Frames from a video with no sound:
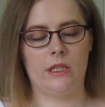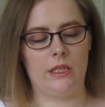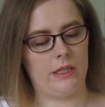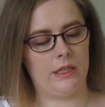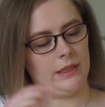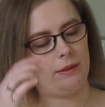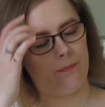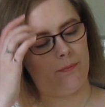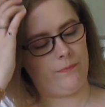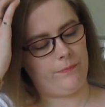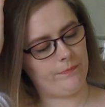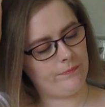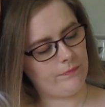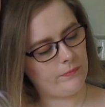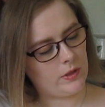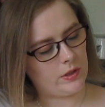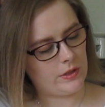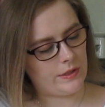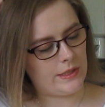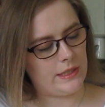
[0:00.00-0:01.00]
um,
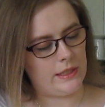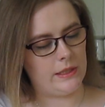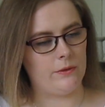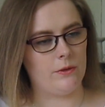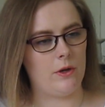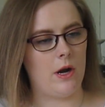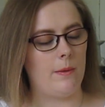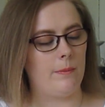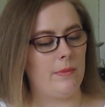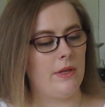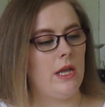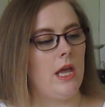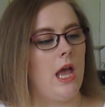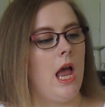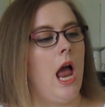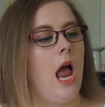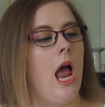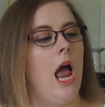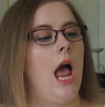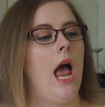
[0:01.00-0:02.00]
concealer up
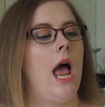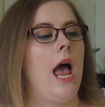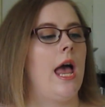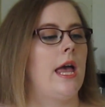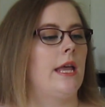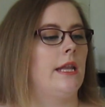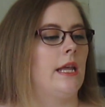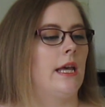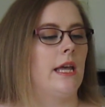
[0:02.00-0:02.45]
and